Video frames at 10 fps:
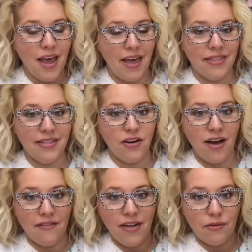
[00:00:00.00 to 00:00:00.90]
And then they'll
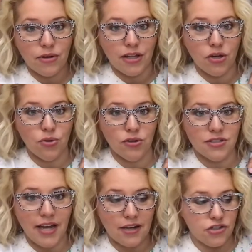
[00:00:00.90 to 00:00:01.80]
have that really cool
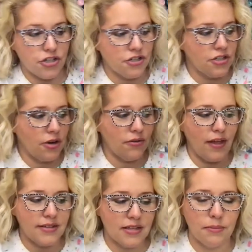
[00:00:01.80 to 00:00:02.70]
texture. So
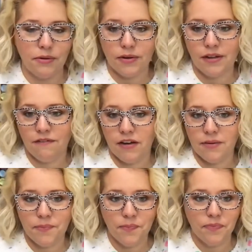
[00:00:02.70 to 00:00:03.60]
that's going to be really
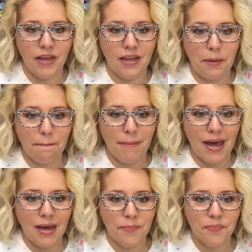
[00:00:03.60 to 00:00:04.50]
fun in May.